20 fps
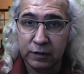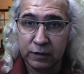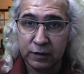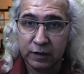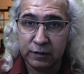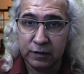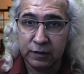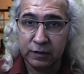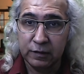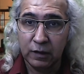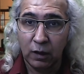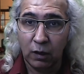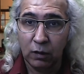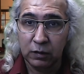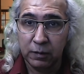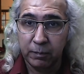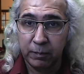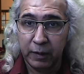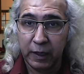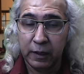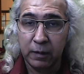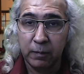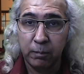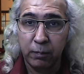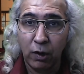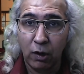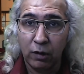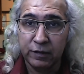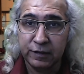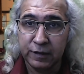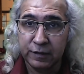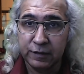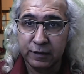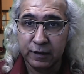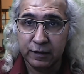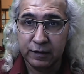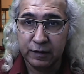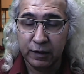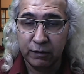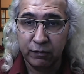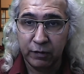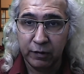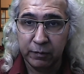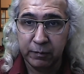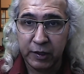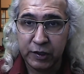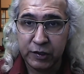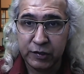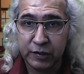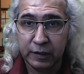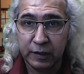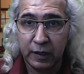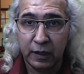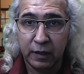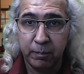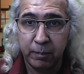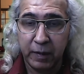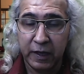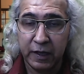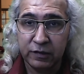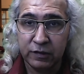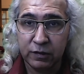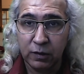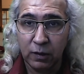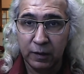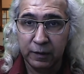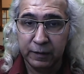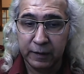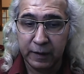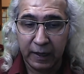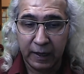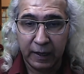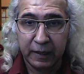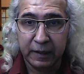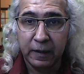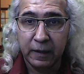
this is how the brain processes information, and based on that,